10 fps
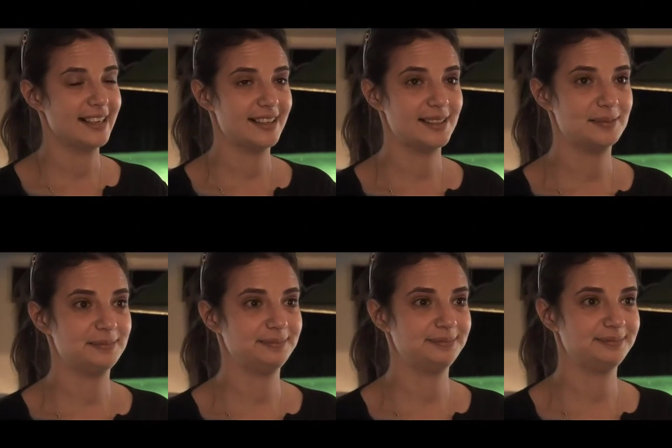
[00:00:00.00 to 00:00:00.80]

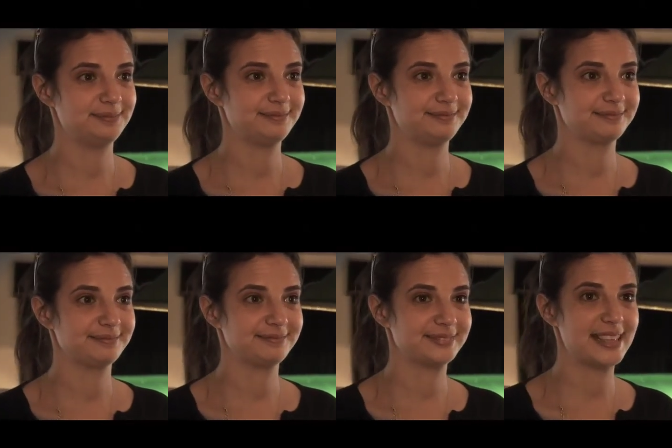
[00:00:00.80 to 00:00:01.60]

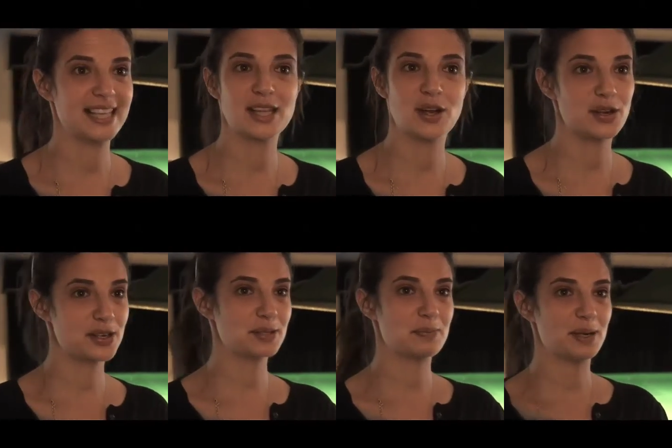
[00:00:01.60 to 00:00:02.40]
I think the
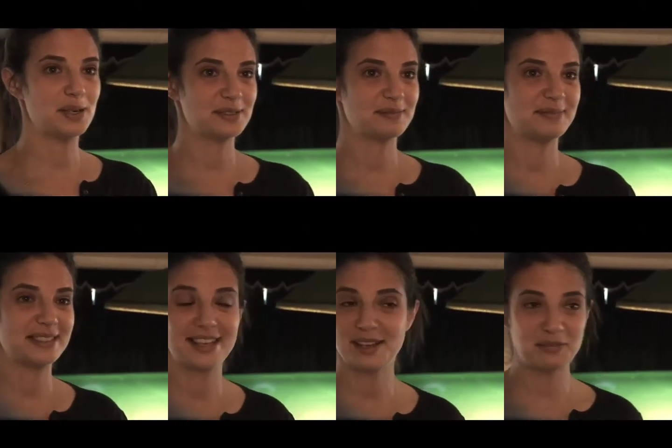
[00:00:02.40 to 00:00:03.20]
hardest part is
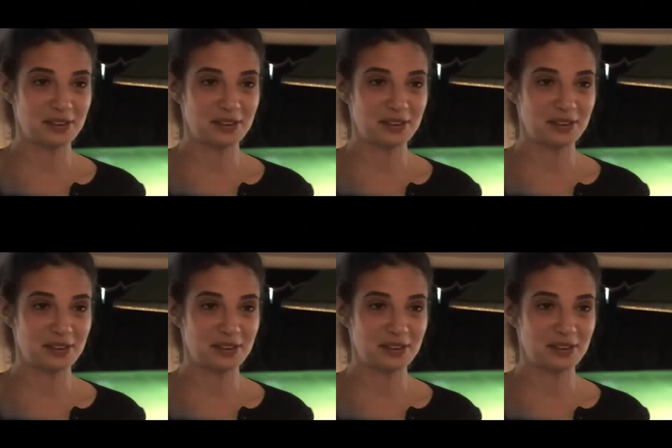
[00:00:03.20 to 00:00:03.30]
getting the